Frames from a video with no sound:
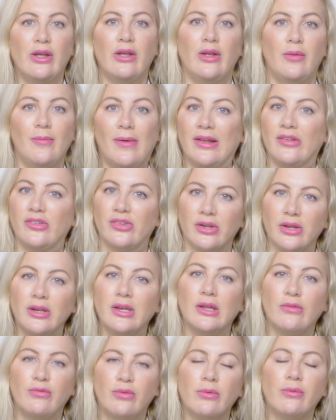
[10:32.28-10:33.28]
imagine
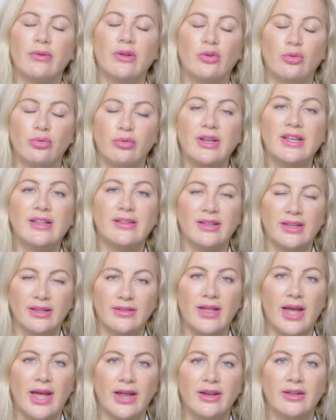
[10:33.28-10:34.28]
if you're increasing
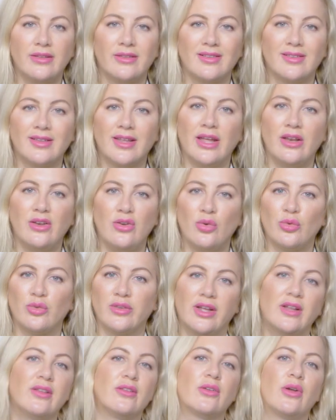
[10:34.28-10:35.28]
that in the skin, your
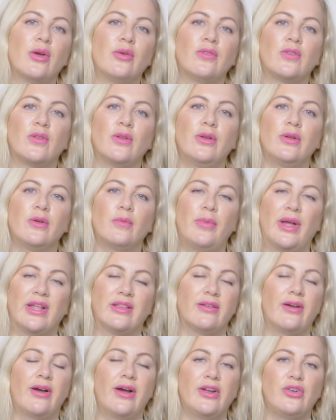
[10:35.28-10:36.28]
skin's going to look
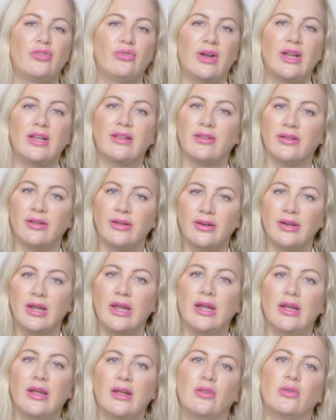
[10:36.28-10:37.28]
better hydrated,
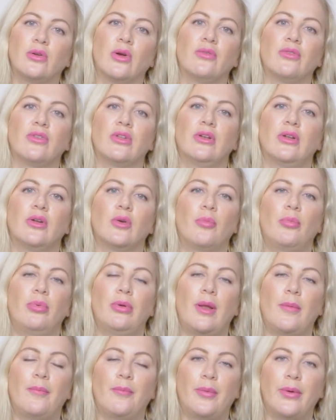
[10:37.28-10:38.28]
it's going to look
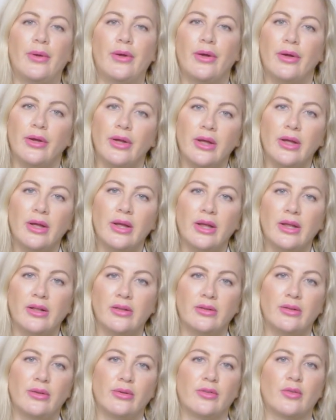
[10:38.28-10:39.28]
plumper,
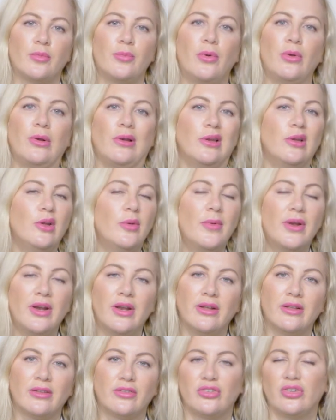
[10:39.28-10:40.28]
it looks more
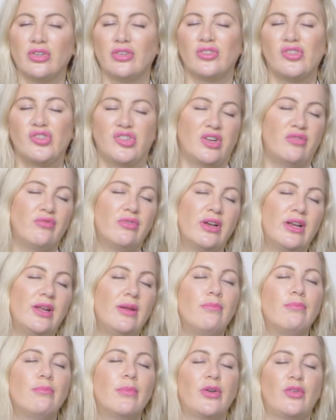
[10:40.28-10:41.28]
luminous, just generally
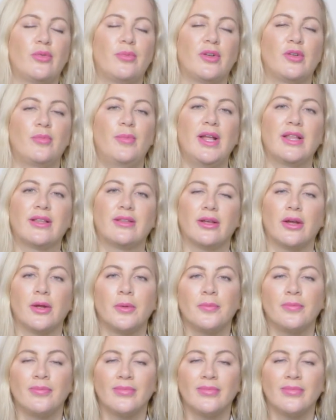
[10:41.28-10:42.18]
much, much better.